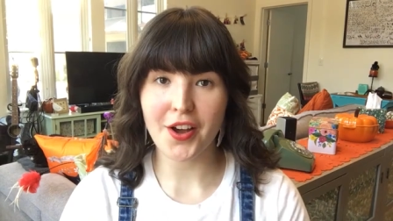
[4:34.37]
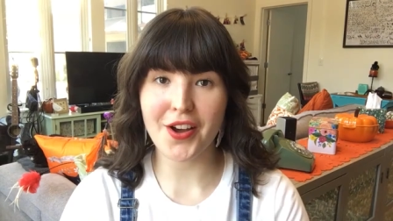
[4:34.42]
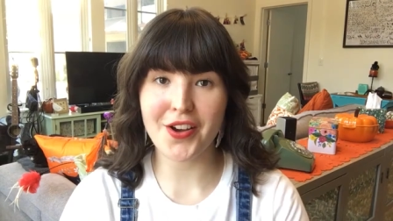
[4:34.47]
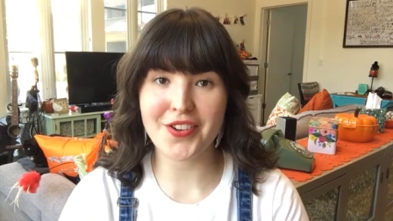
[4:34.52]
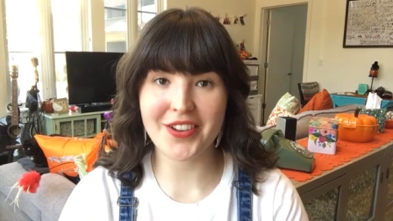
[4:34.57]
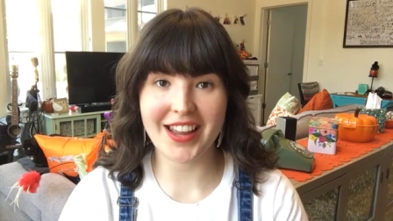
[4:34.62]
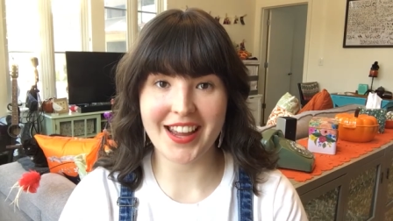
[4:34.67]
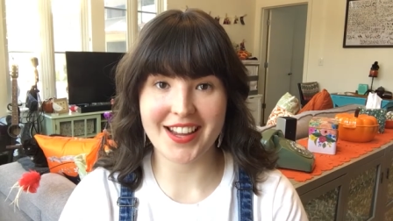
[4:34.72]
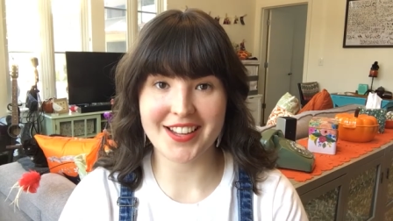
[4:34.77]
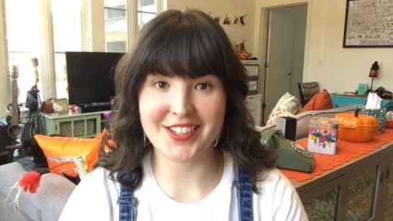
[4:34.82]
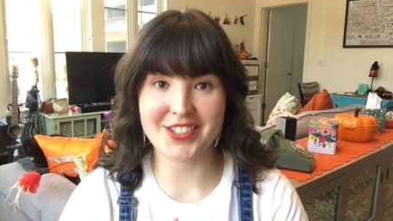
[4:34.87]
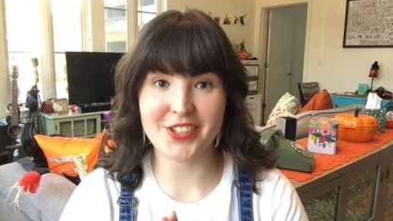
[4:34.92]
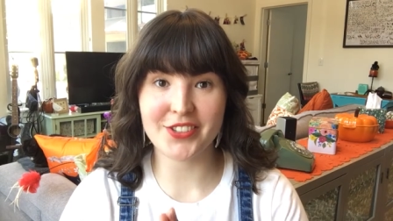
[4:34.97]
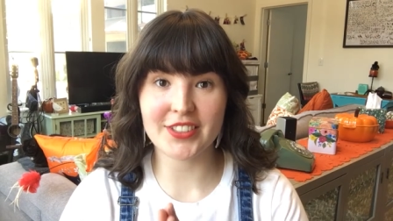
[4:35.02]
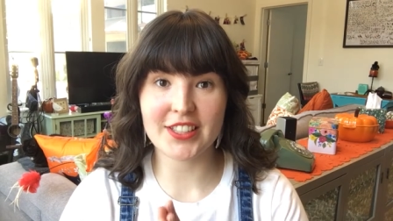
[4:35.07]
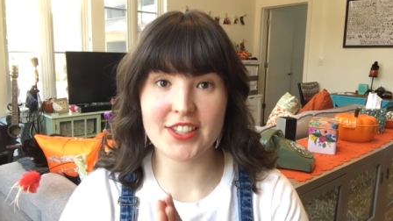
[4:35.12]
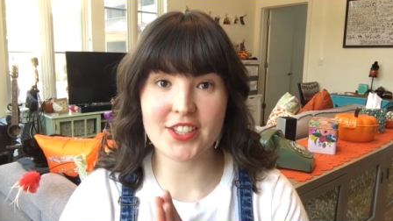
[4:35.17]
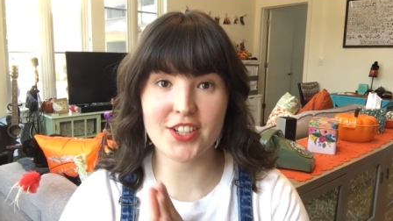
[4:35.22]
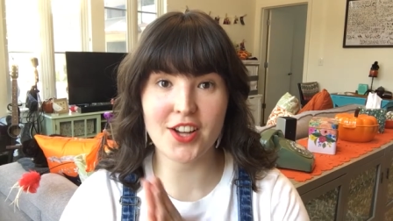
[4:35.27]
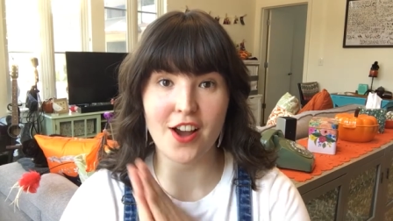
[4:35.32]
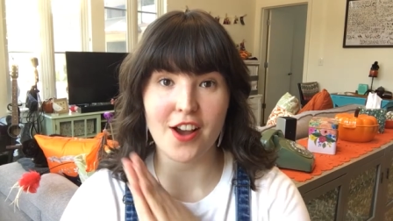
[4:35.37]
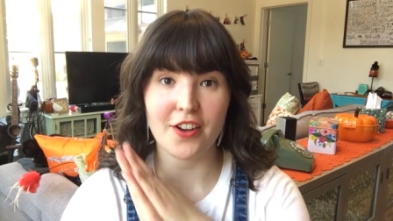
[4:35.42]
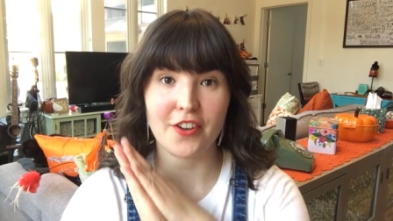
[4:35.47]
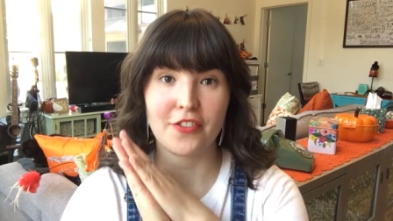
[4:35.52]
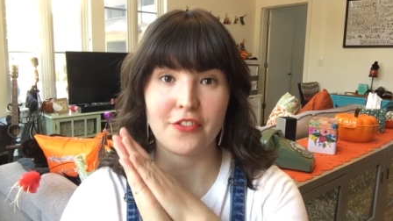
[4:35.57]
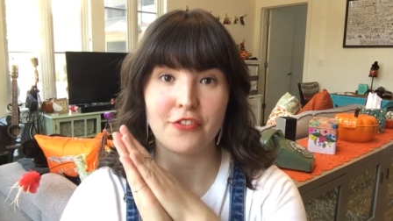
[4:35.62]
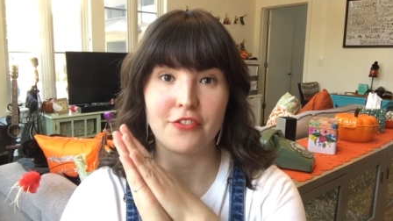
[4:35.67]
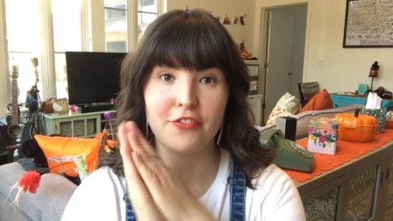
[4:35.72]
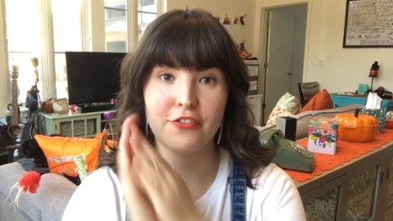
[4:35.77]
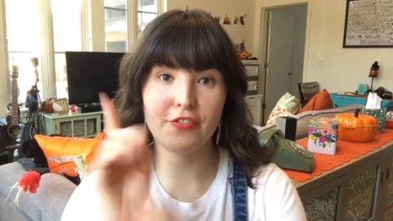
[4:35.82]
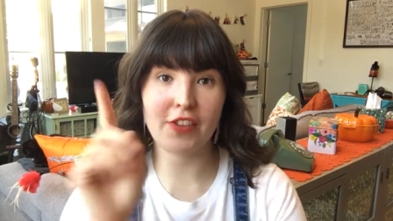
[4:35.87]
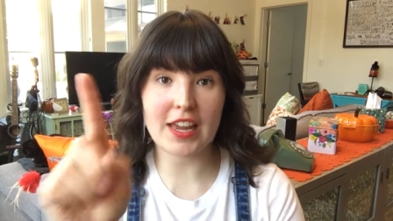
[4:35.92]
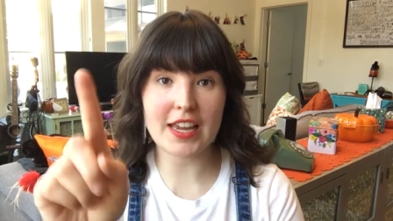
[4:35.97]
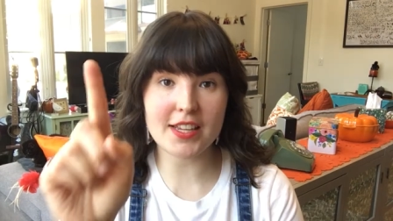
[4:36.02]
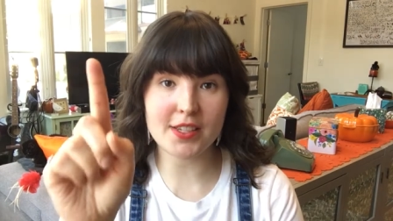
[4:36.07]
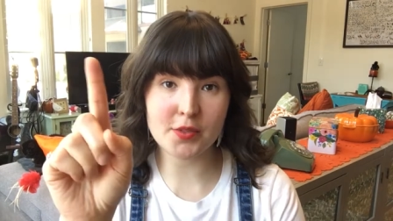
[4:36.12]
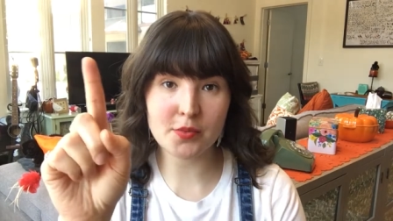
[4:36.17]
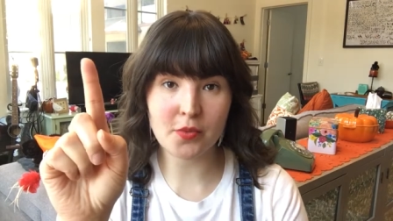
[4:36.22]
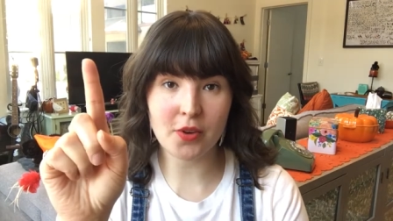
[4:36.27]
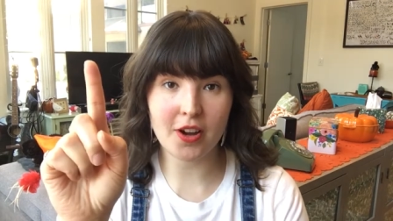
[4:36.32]
Okay, so let's talk
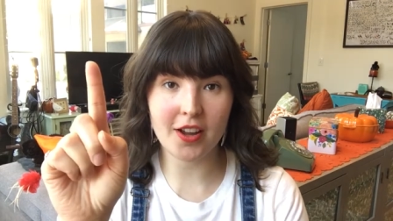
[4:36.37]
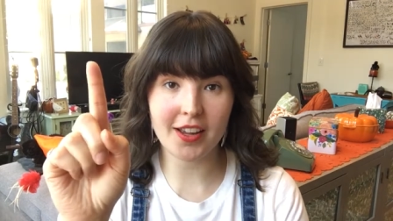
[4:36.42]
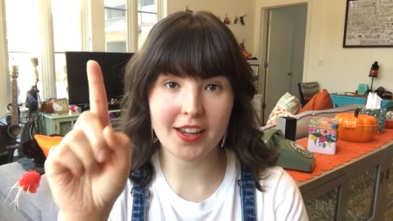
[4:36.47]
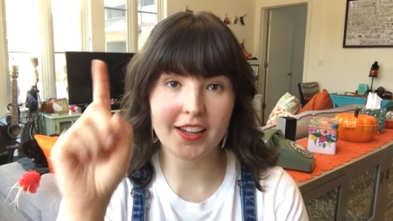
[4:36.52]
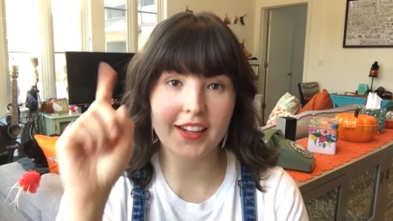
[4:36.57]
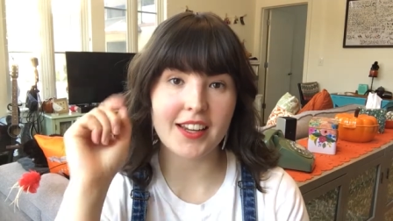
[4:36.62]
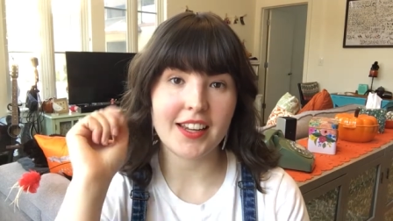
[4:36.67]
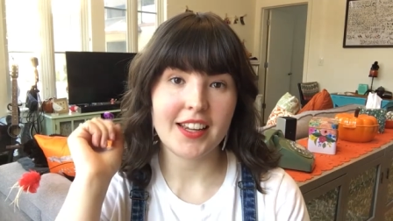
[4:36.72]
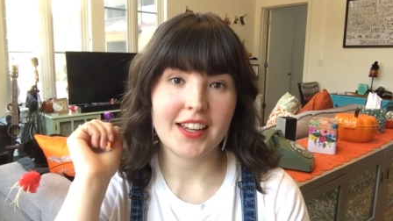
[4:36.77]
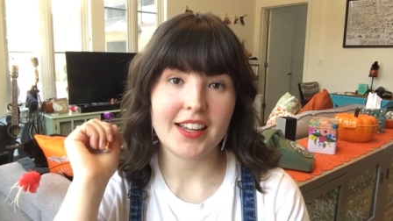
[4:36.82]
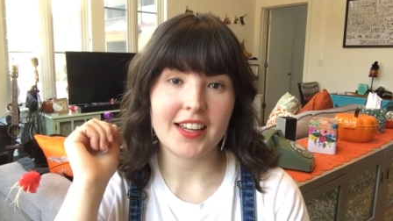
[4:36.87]
phase 1,